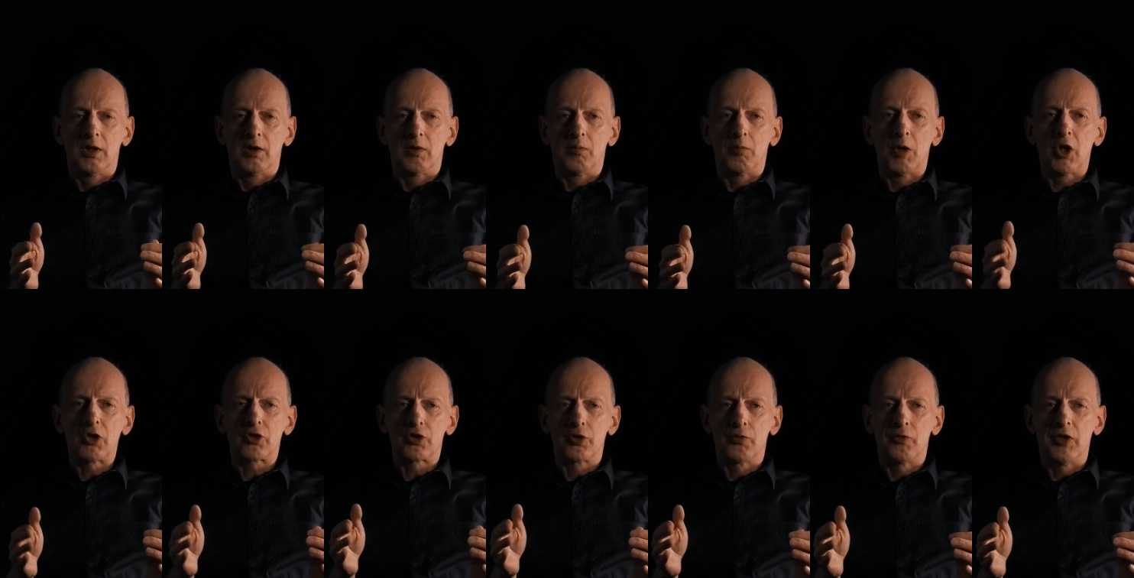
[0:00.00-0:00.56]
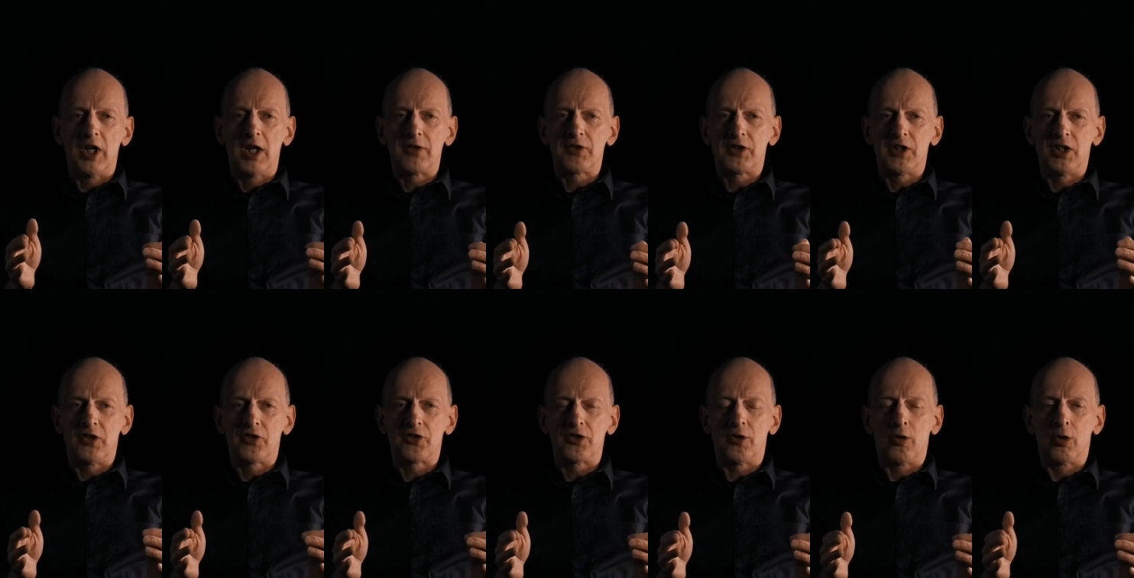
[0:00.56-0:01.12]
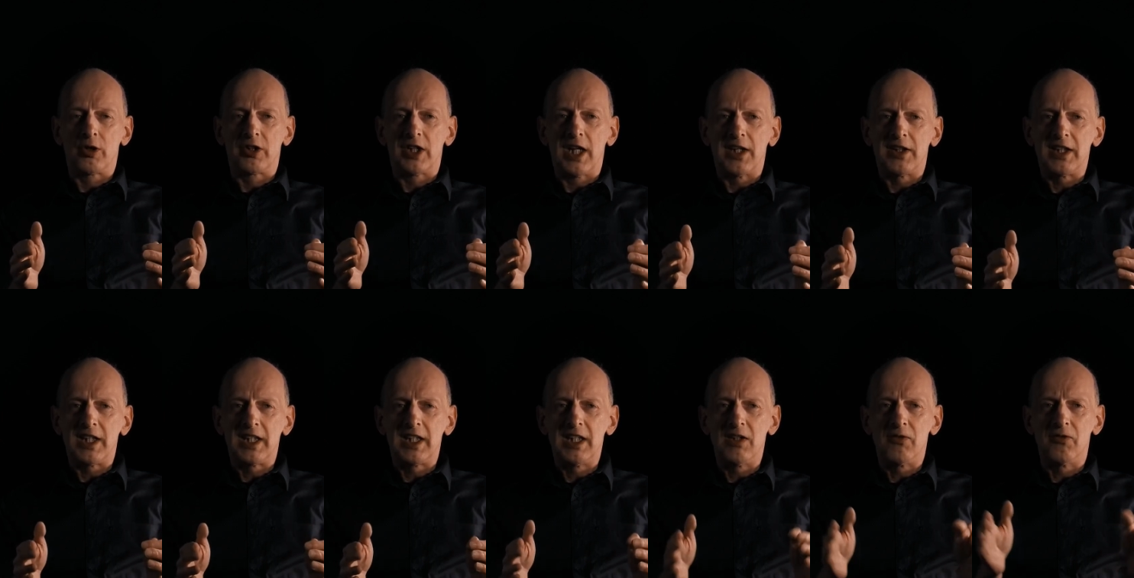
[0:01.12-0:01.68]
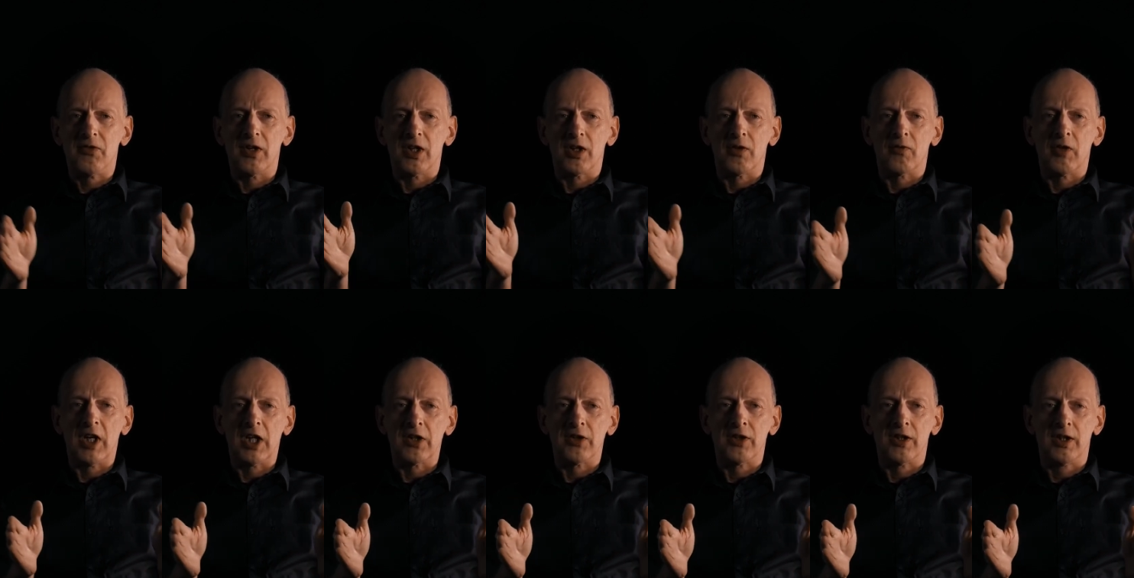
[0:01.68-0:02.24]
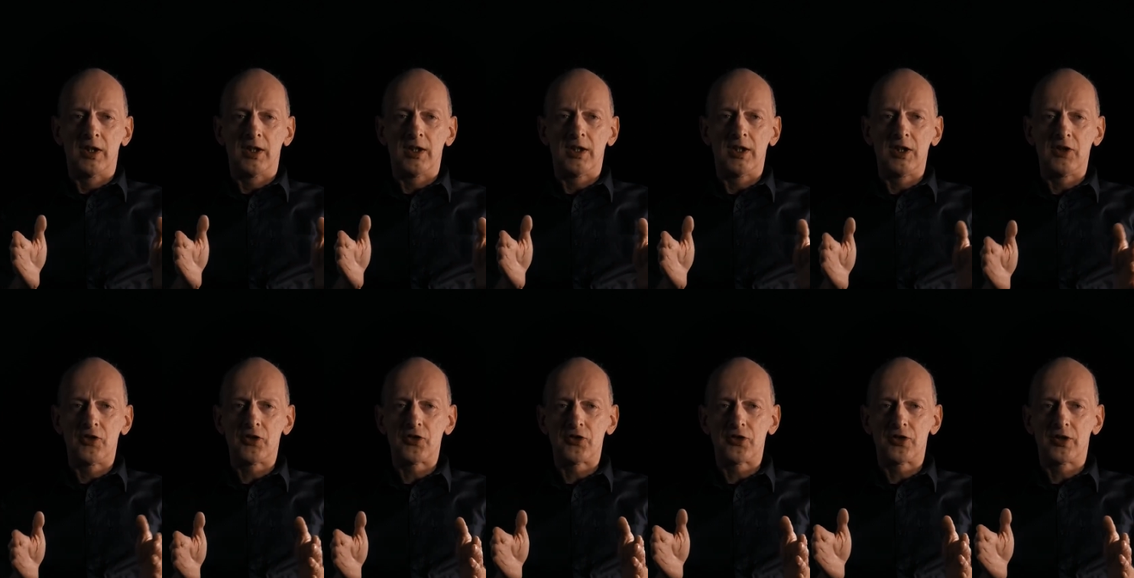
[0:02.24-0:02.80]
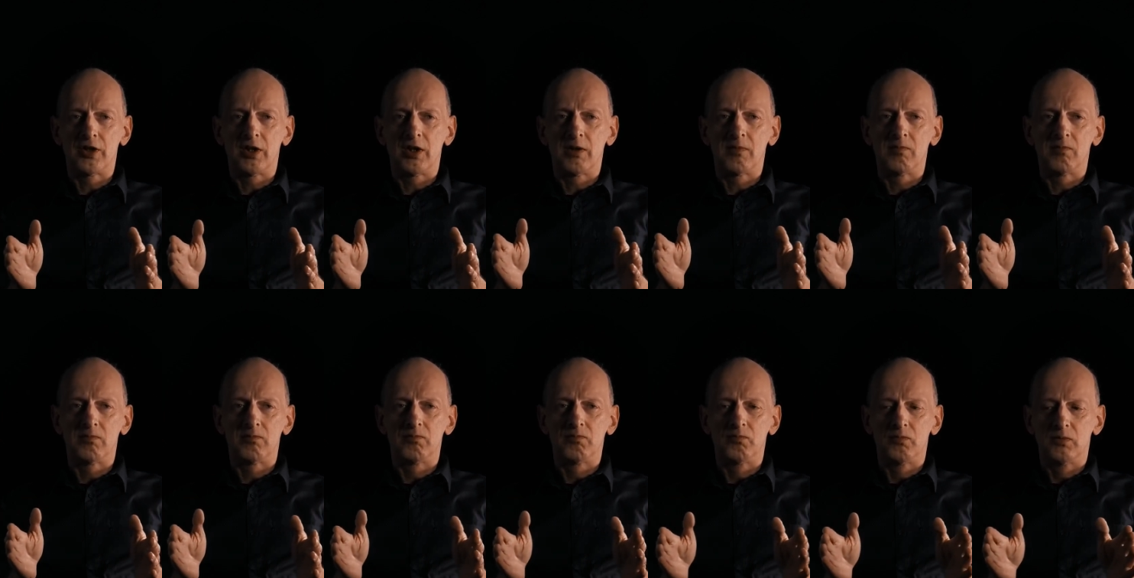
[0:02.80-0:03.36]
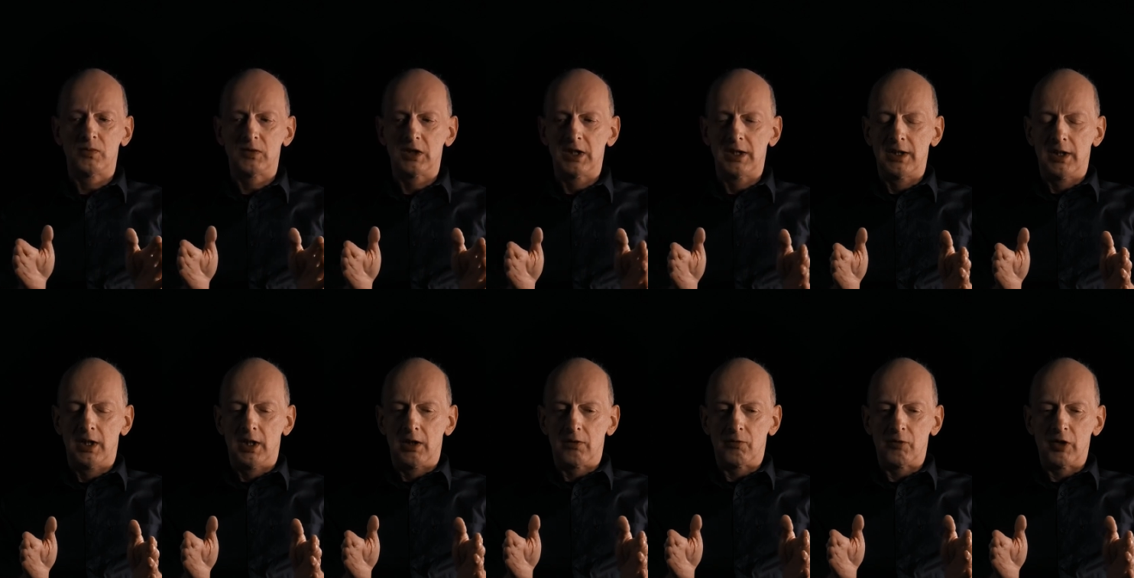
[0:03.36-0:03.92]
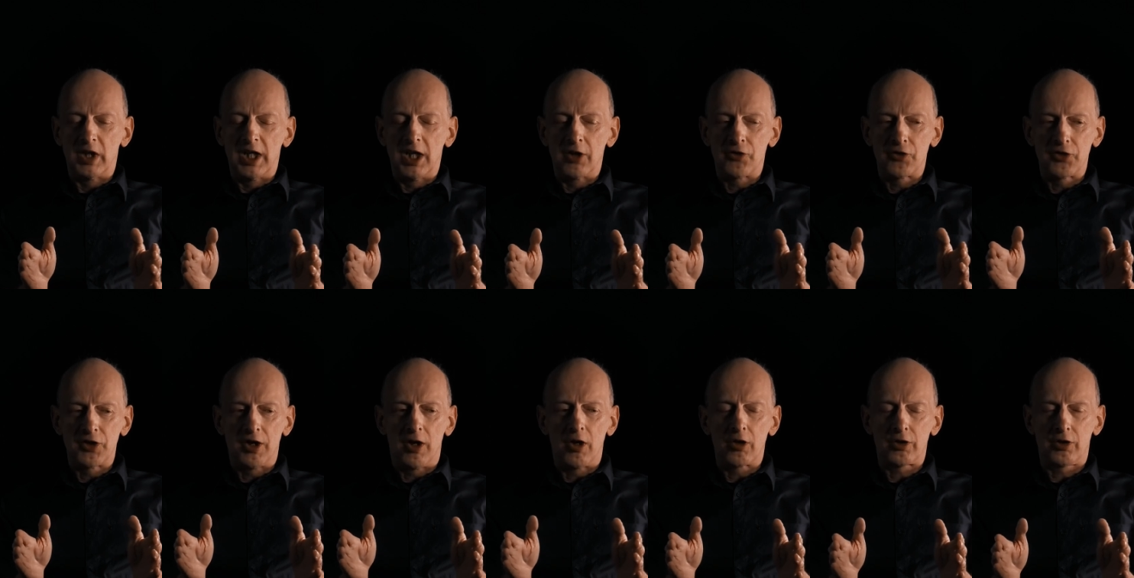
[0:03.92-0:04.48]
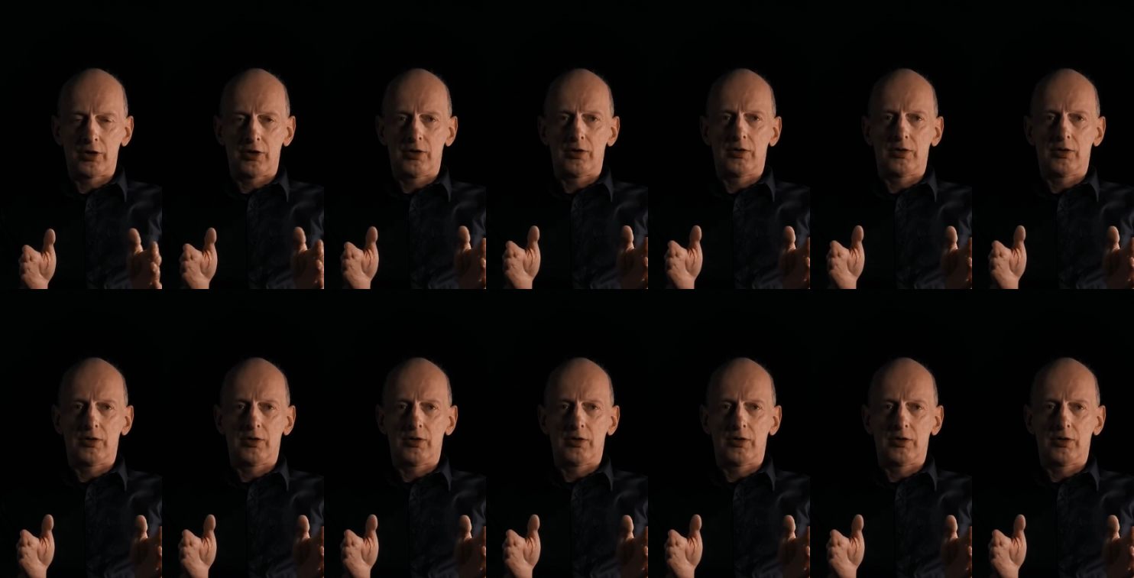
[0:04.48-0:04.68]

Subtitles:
much of that is already given when when I start